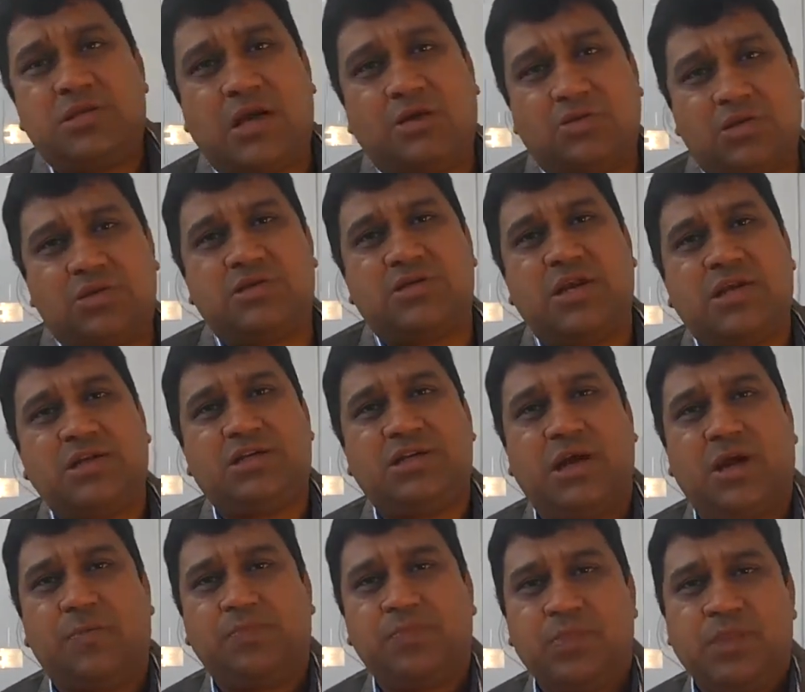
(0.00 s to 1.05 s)
Southeast
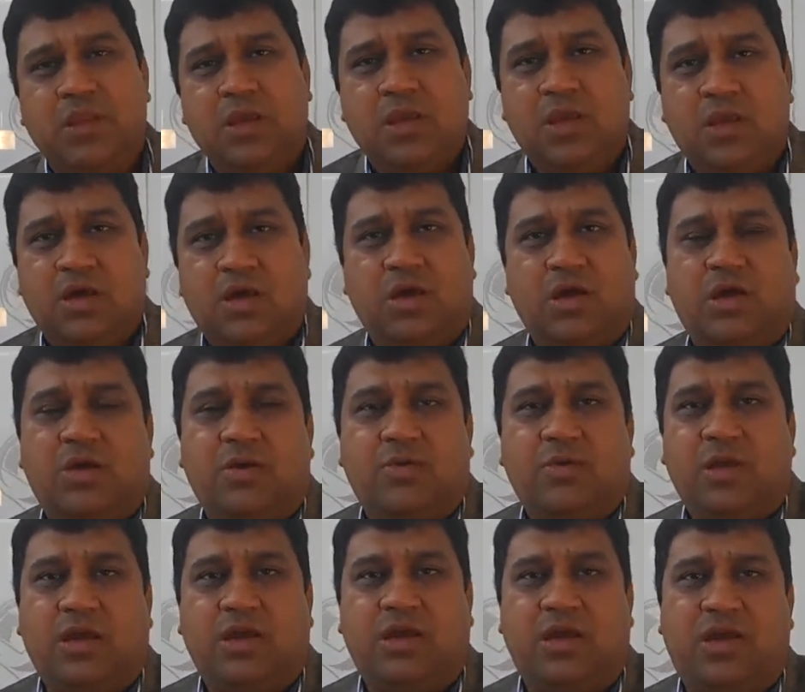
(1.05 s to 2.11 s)
Asia.
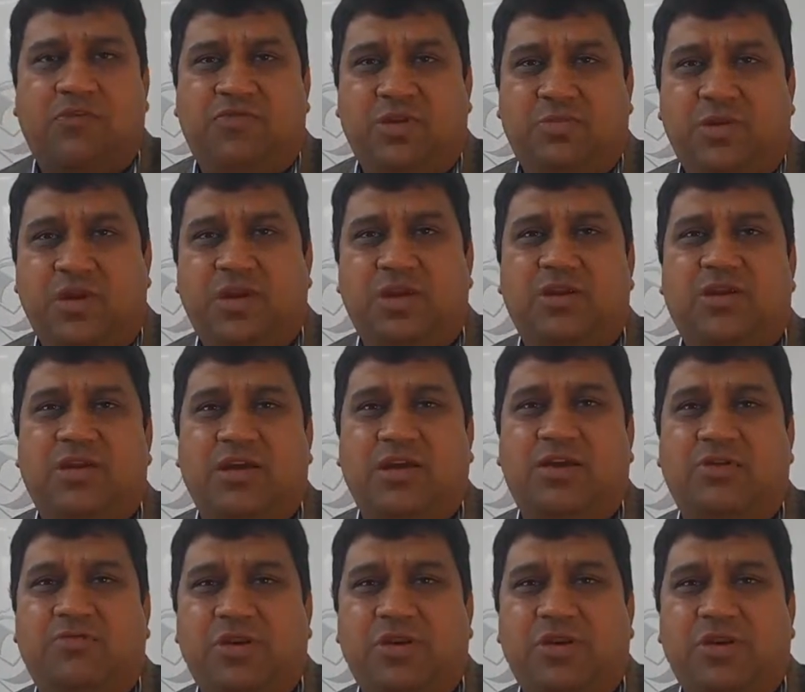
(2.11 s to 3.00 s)
Everybody,